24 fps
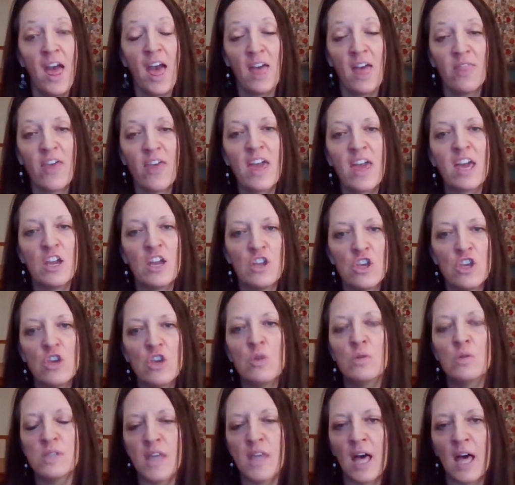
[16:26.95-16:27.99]
And they can
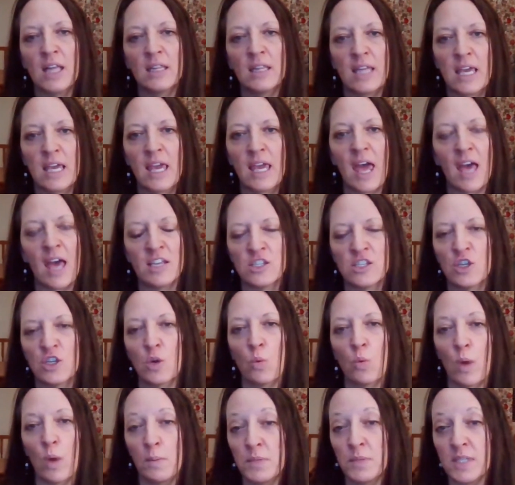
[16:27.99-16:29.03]
use that link as
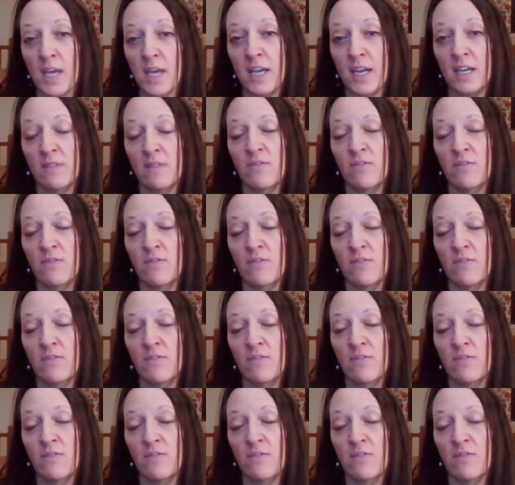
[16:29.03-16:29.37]
their website